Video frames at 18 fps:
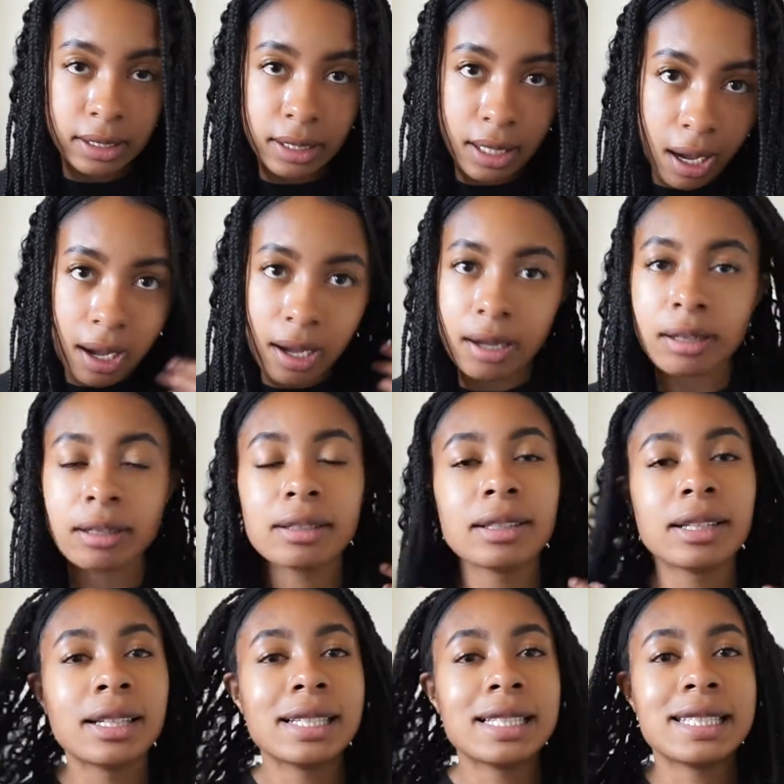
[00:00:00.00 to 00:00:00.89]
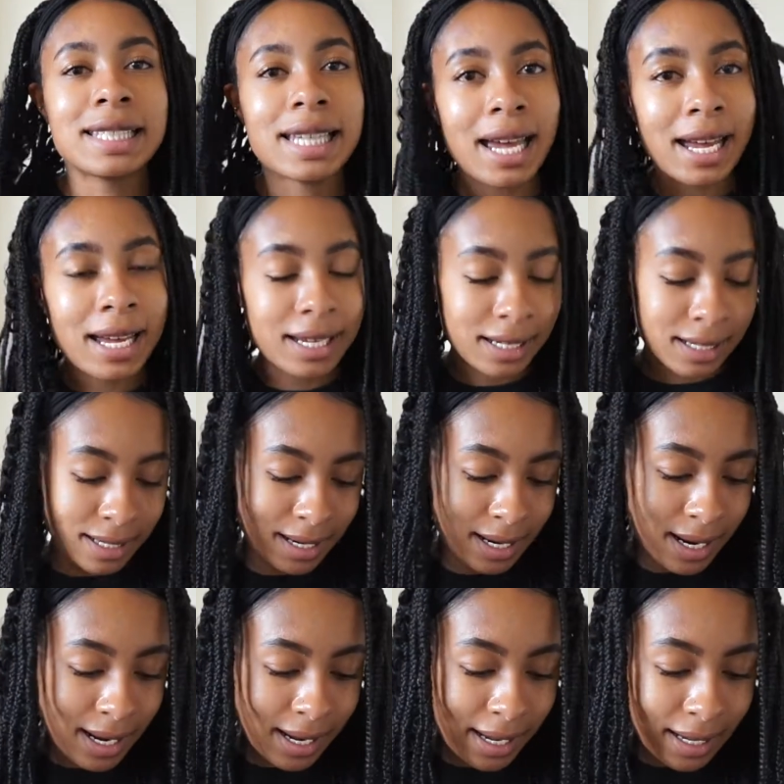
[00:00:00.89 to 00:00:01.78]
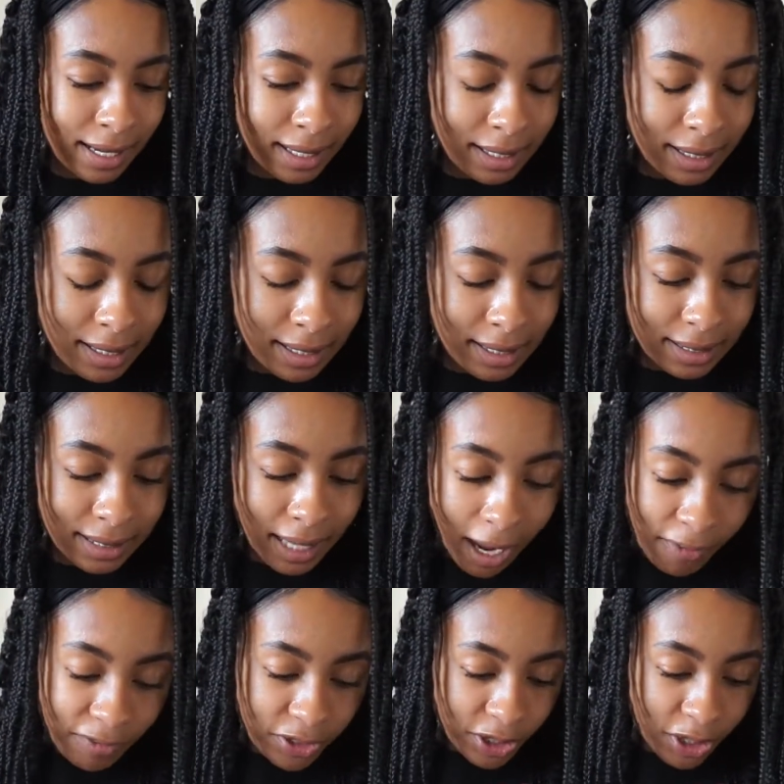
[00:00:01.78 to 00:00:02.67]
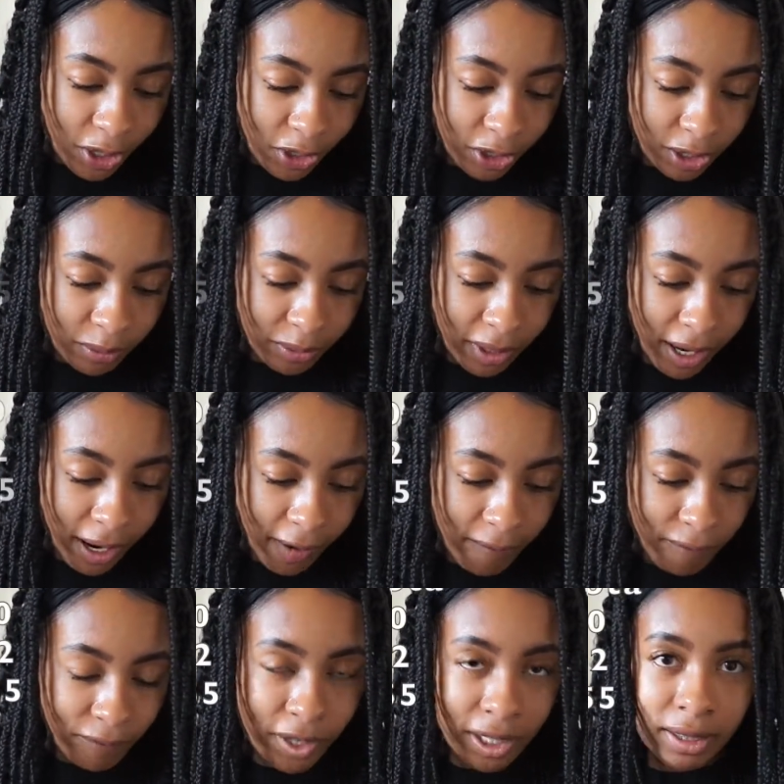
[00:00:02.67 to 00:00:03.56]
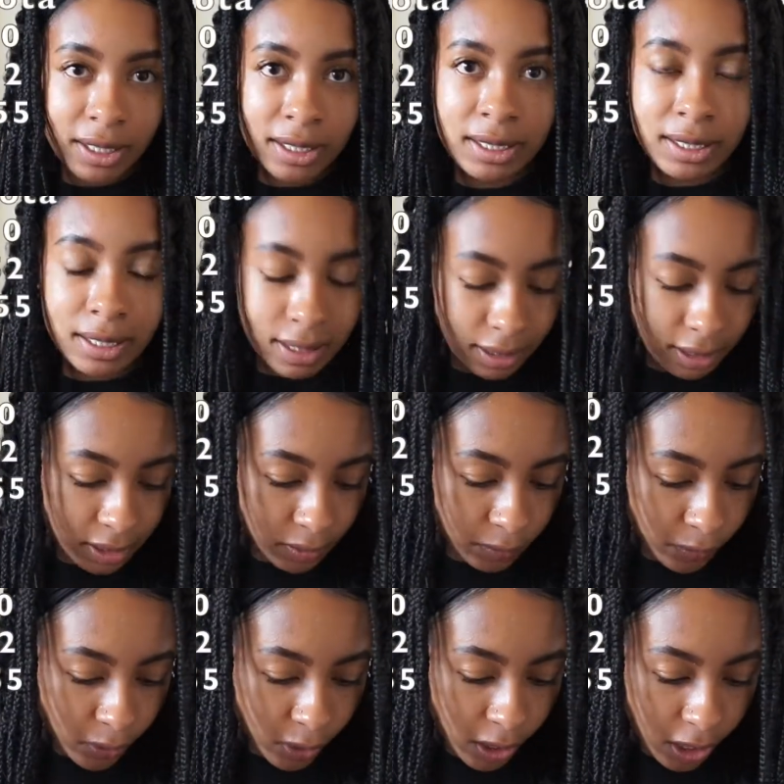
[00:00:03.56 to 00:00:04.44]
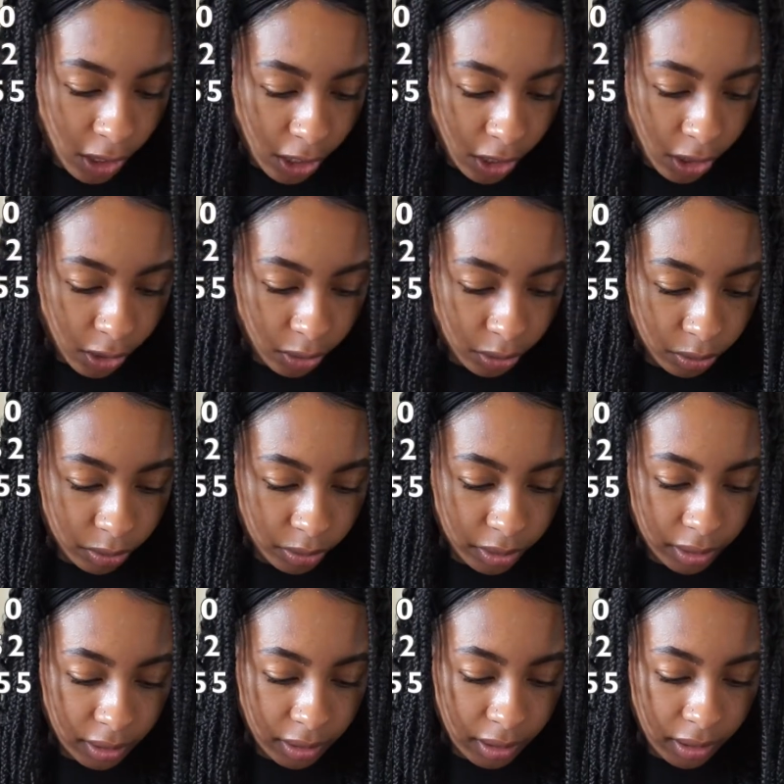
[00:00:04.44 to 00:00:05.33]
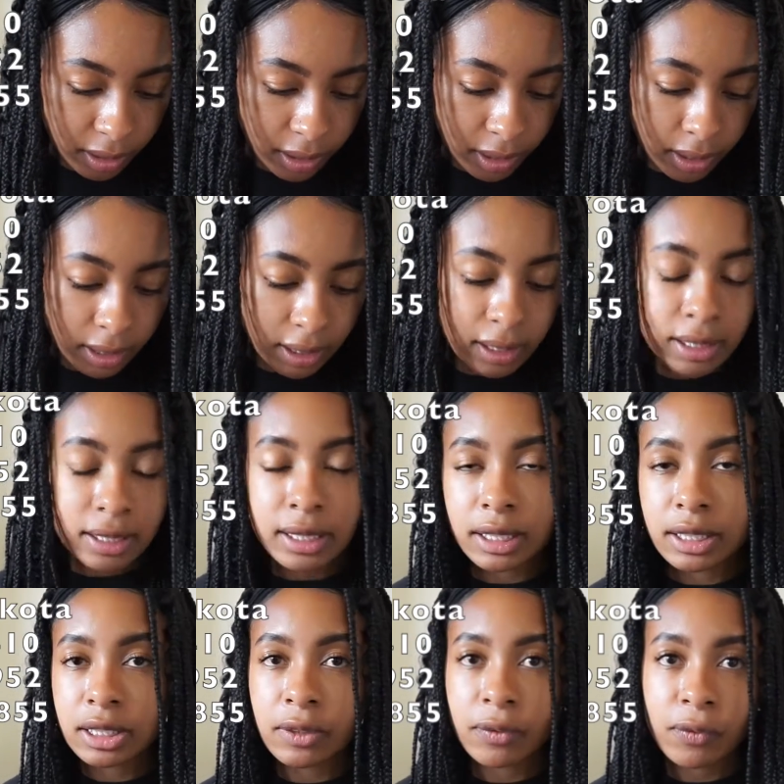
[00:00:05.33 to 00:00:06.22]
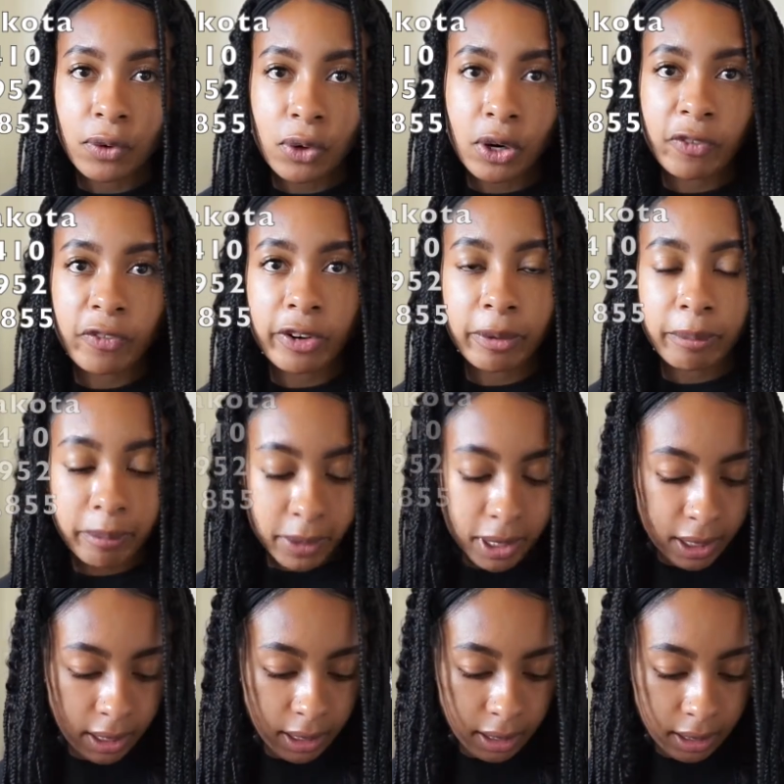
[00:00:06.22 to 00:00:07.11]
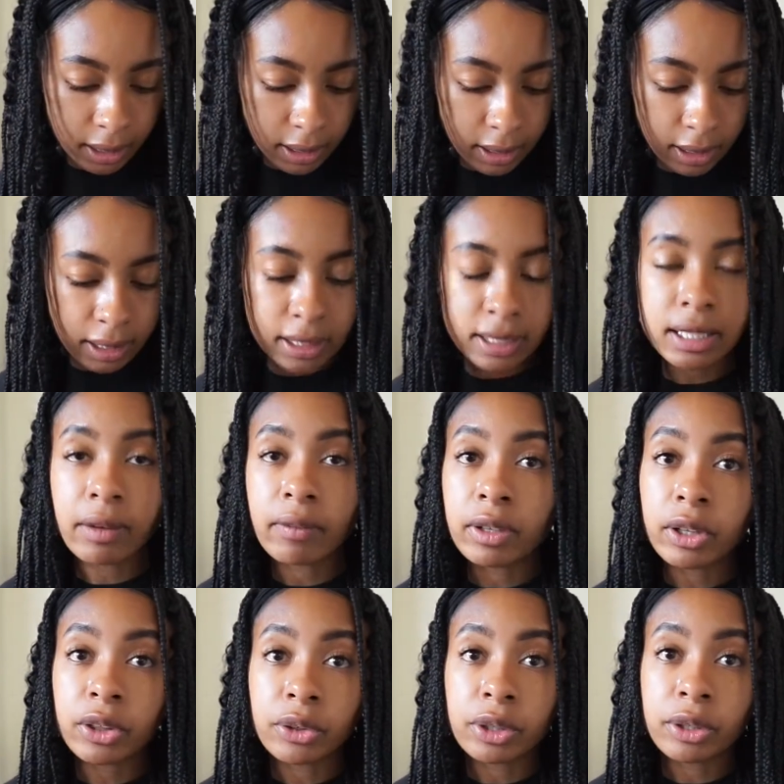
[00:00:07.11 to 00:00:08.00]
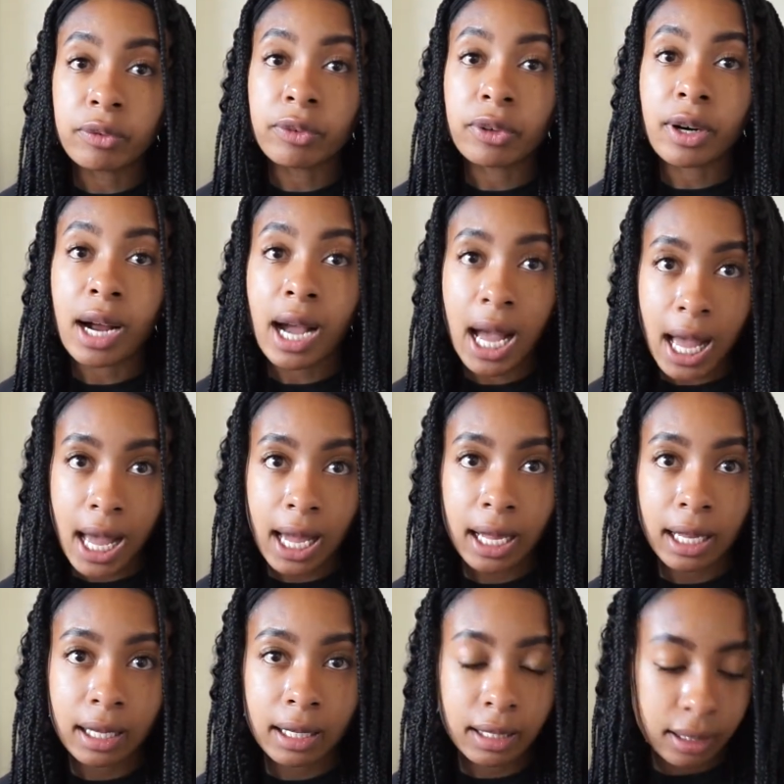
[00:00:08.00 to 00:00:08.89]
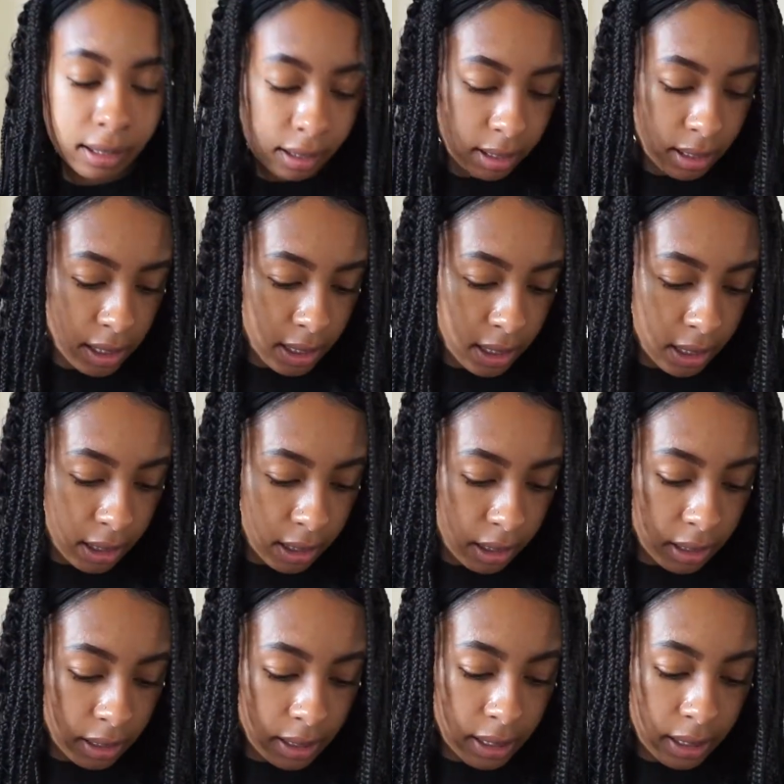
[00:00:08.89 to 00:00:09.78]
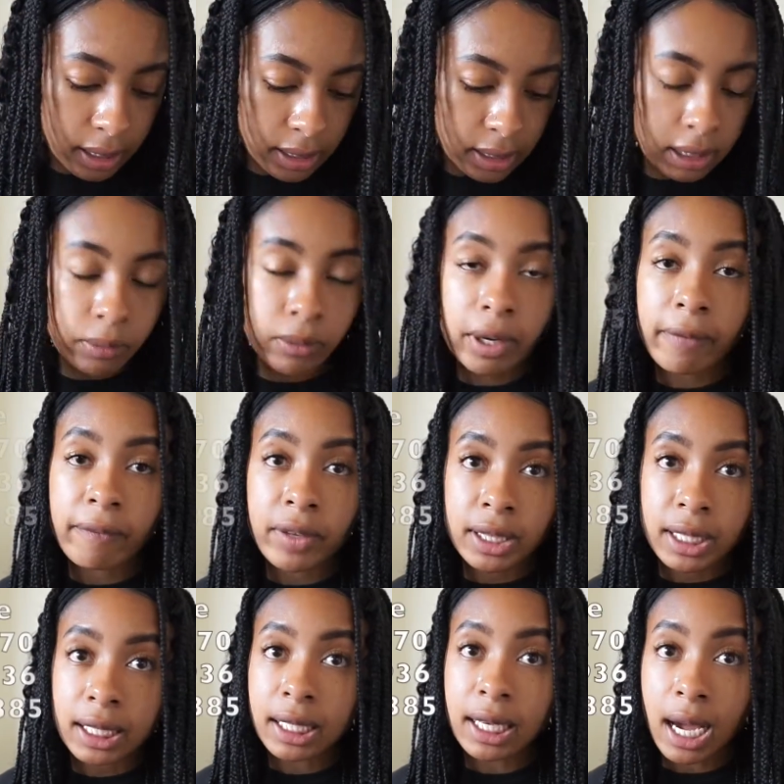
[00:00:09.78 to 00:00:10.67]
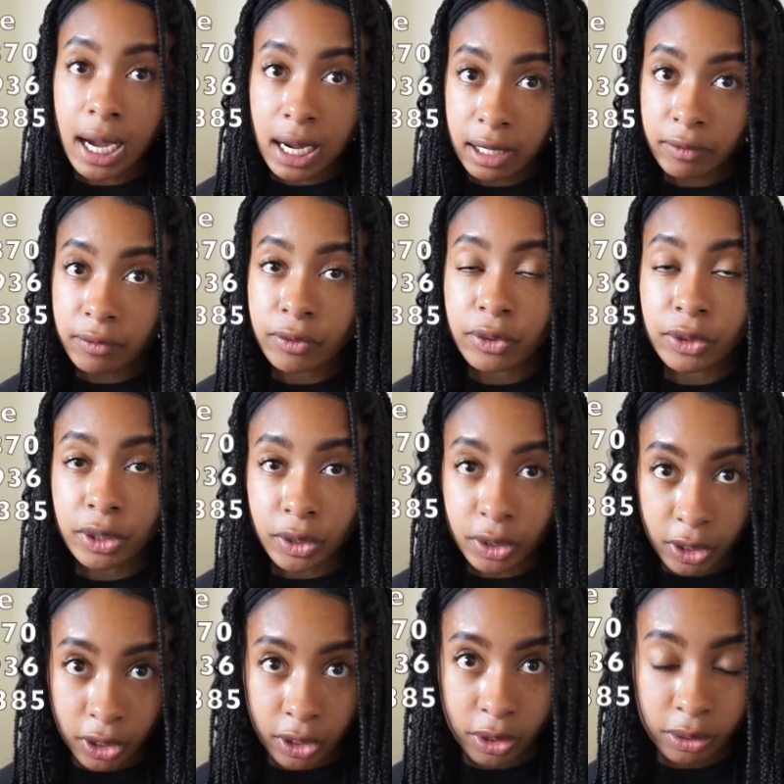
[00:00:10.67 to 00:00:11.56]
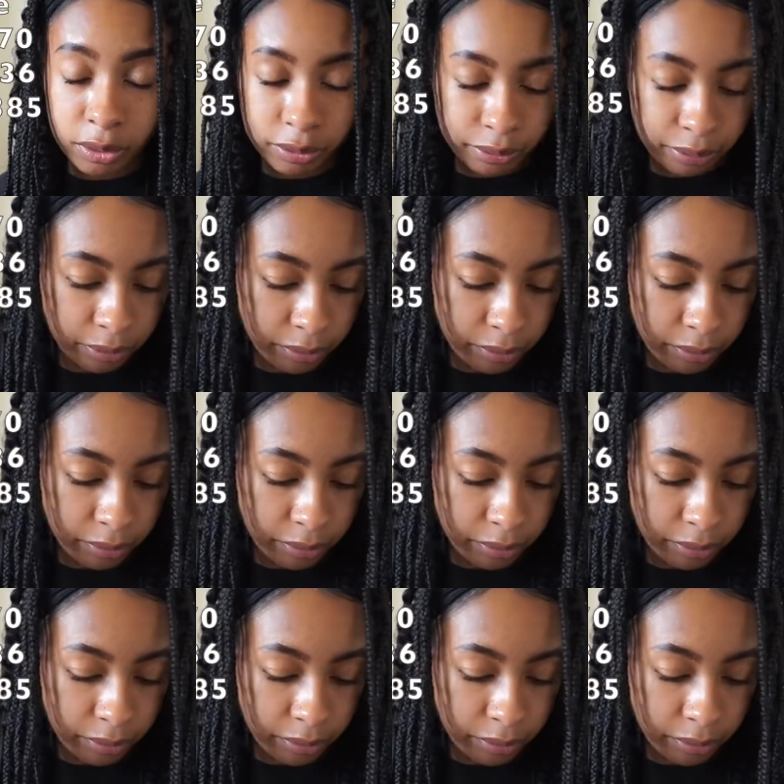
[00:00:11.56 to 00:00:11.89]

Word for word: y'all. Dang. South Dakota, we're at 56 for a low, 64 for a median, and 73 for a high. Tennessee, we're at 59 for a low,